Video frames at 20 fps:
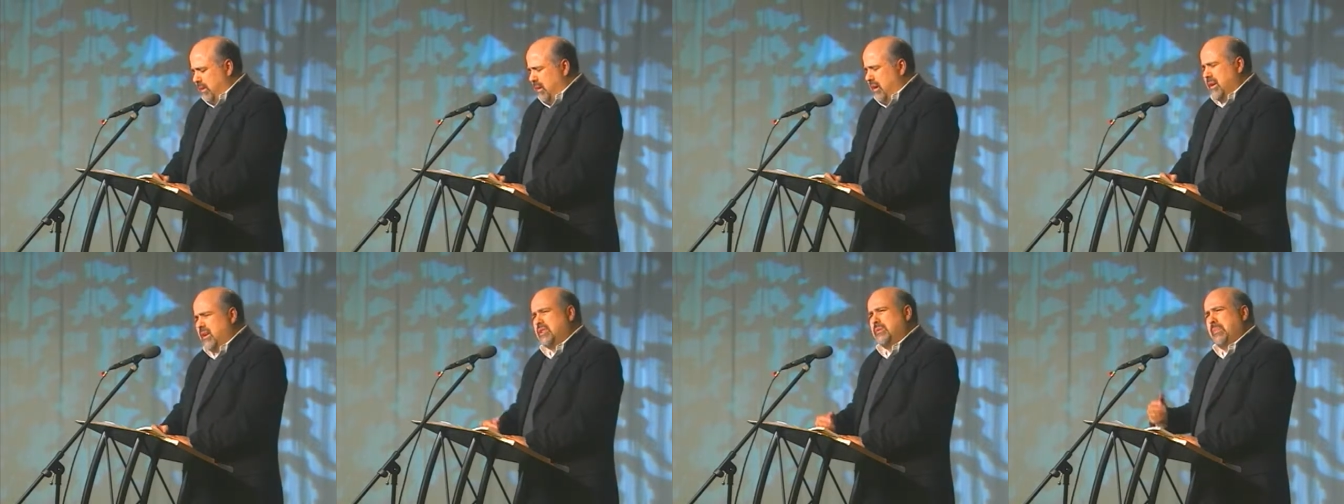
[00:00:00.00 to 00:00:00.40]

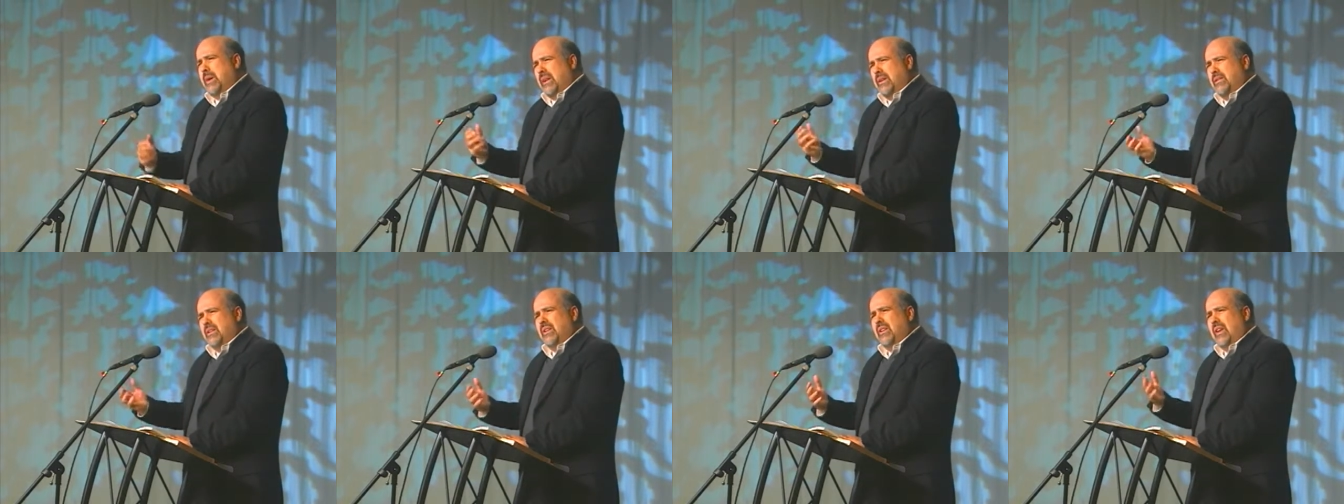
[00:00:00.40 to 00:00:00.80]

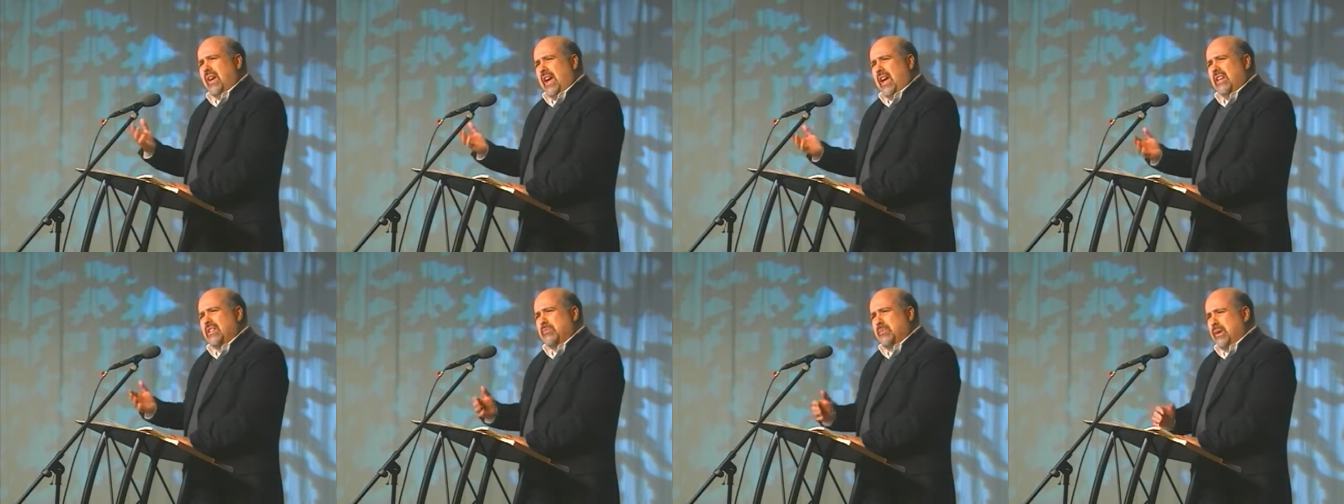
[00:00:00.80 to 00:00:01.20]
unexpected
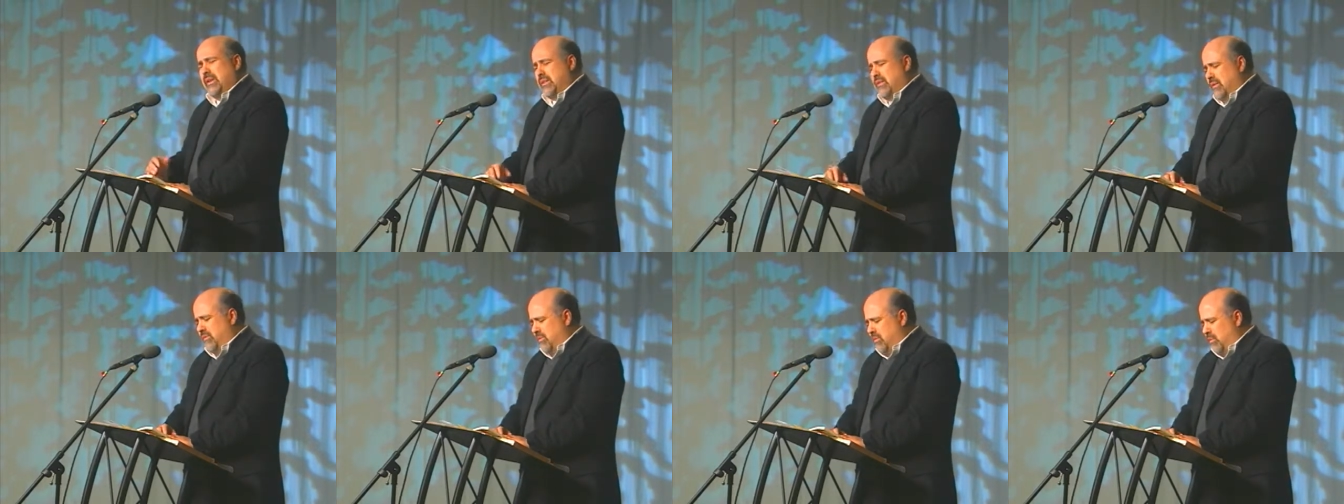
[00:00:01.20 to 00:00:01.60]

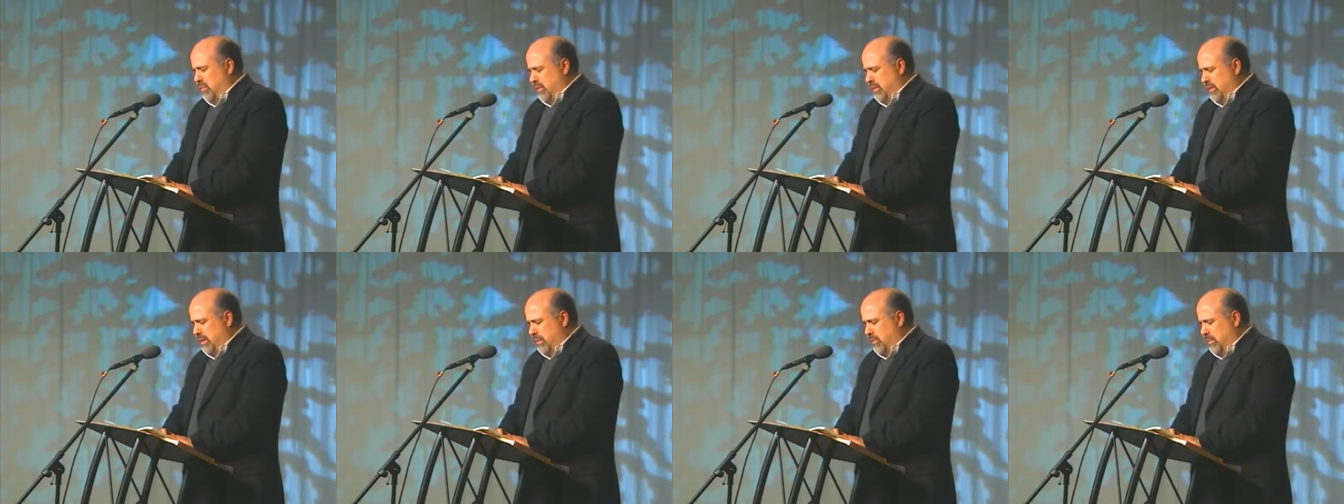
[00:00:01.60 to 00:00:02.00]
aspects of the
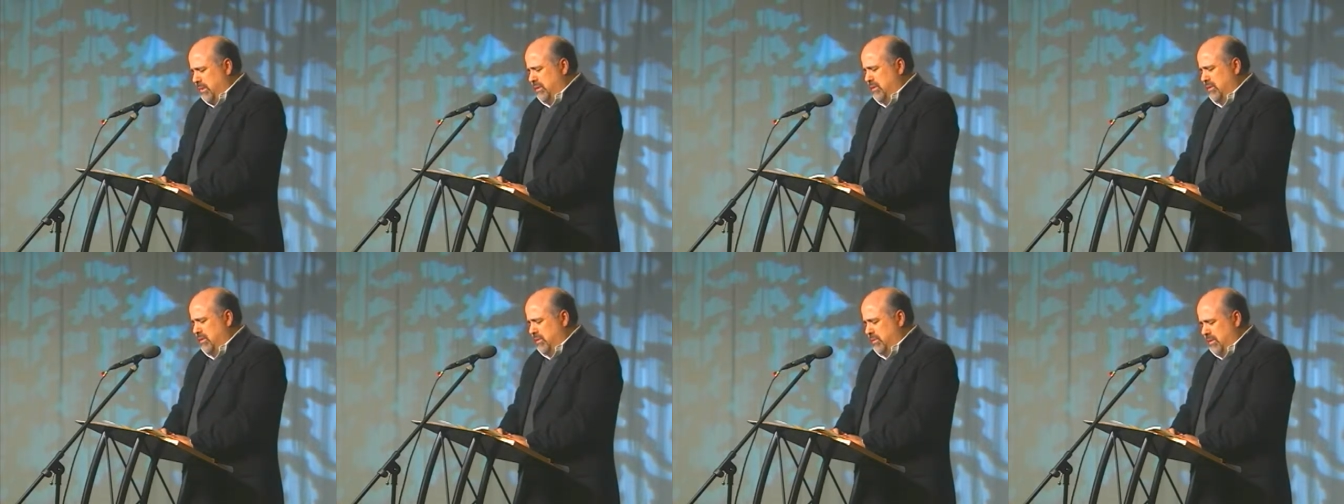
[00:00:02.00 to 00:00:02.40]
work that we
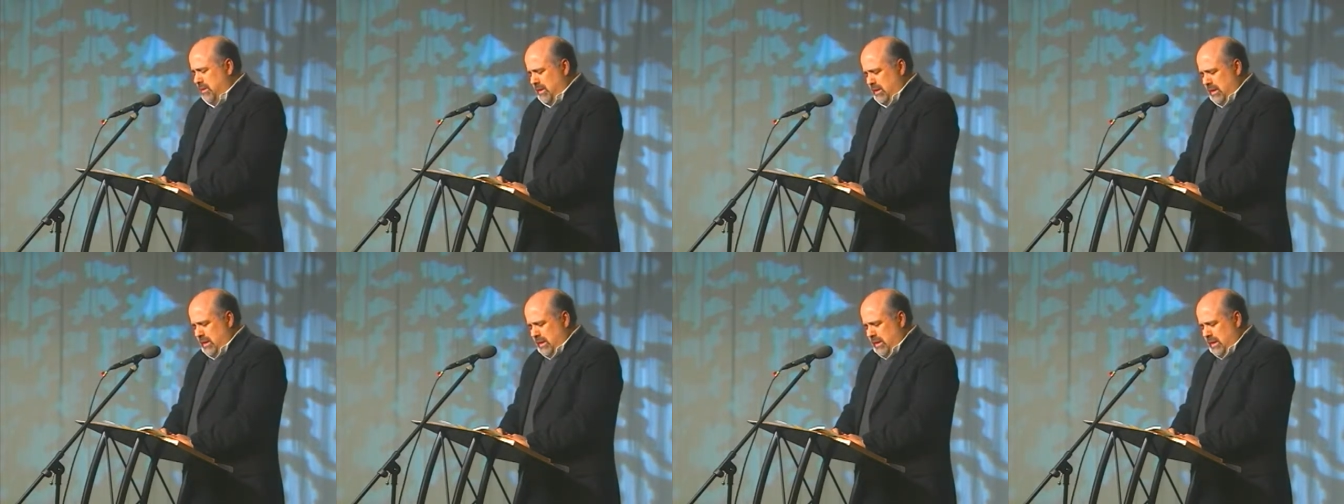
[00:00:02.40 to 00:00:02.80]
do.
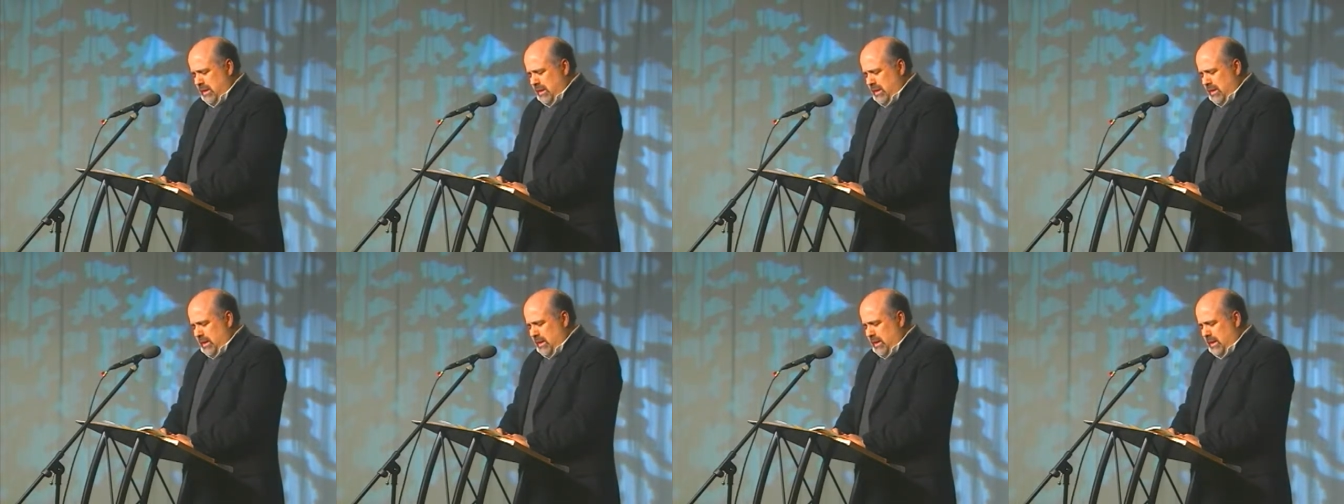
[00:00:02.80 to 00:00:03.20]

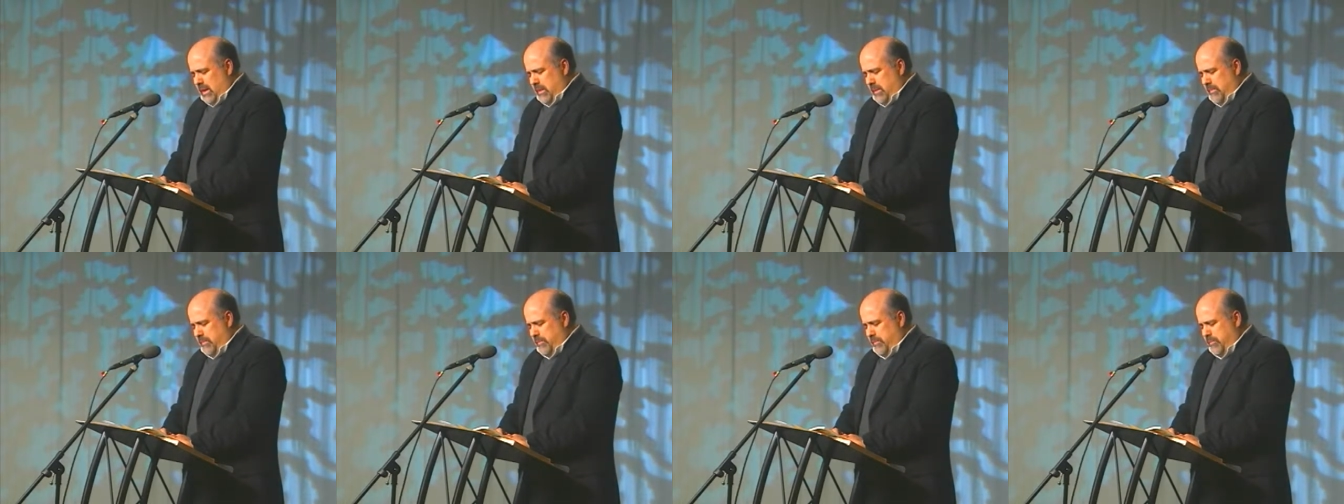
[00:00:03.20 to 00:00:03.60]

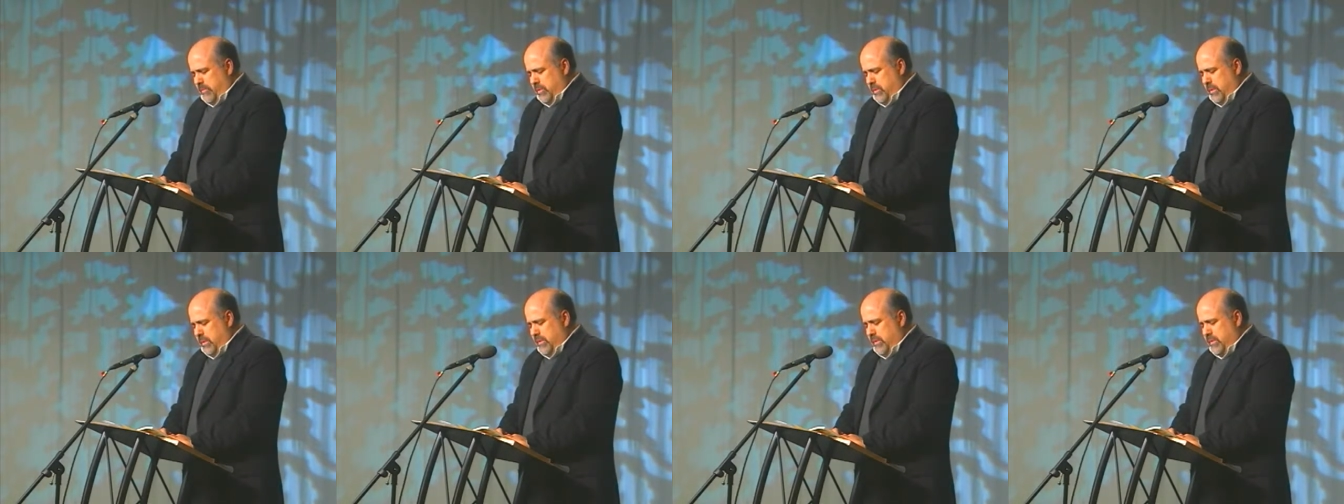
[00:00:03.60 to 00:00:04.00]
Um,
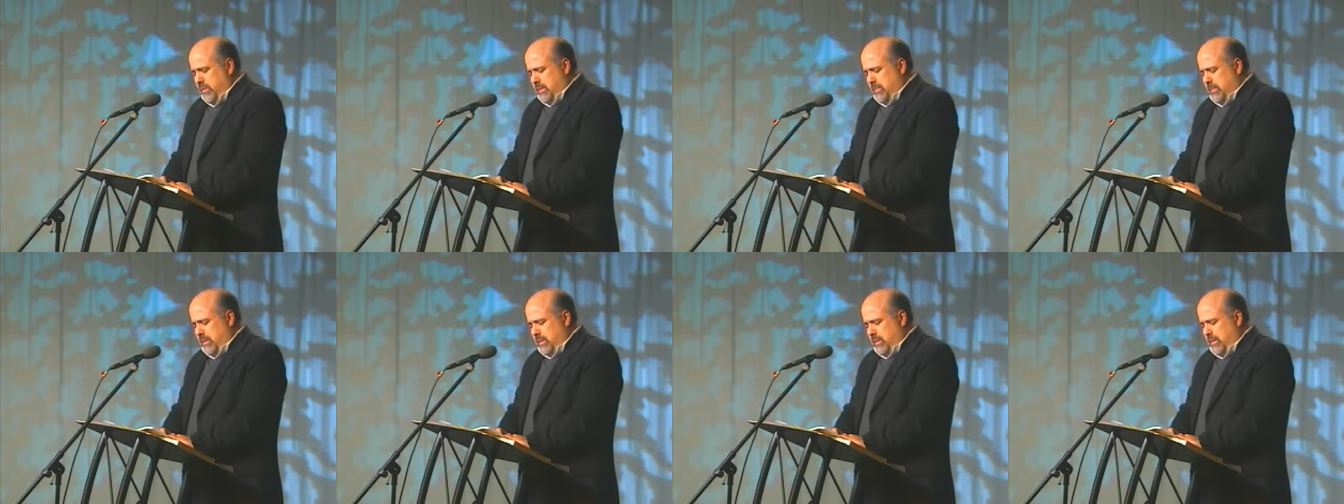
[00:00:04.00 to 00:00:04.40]
so this is
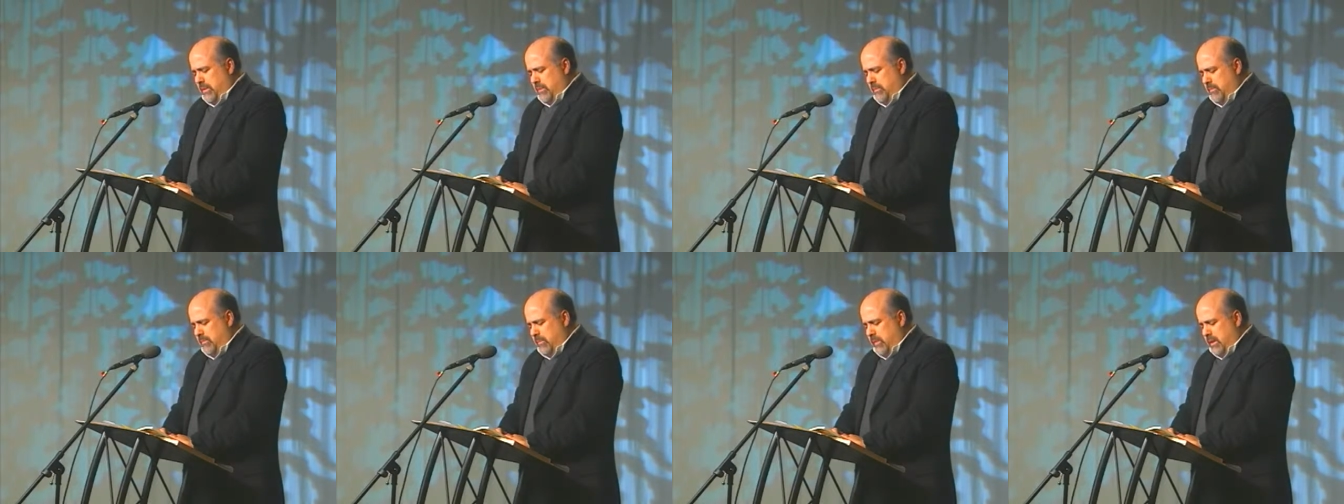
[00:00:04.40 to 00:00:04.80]
a
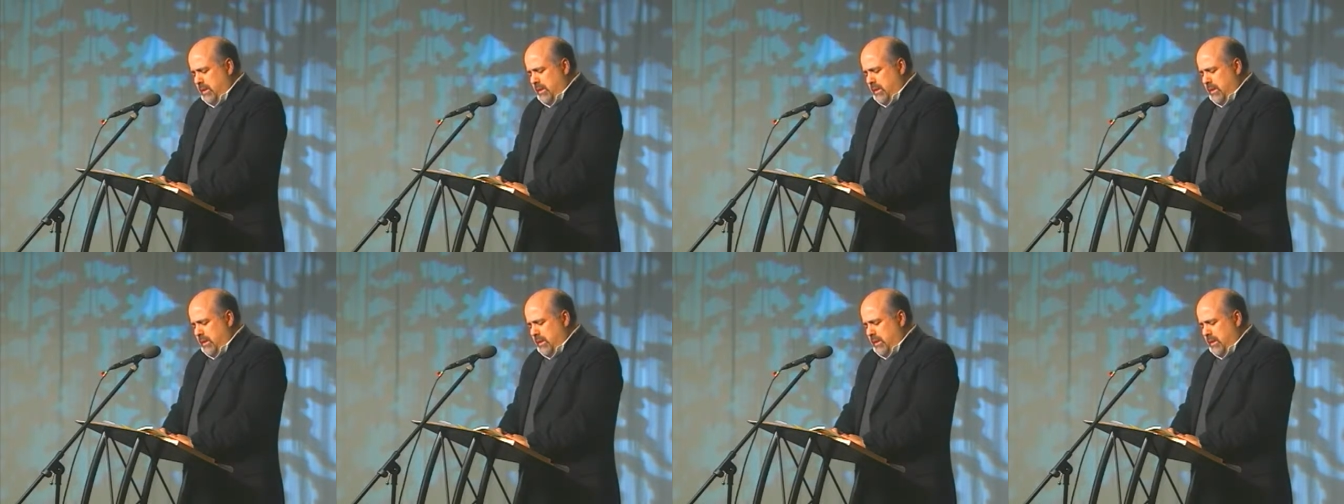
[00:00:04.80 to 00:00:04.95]
poem.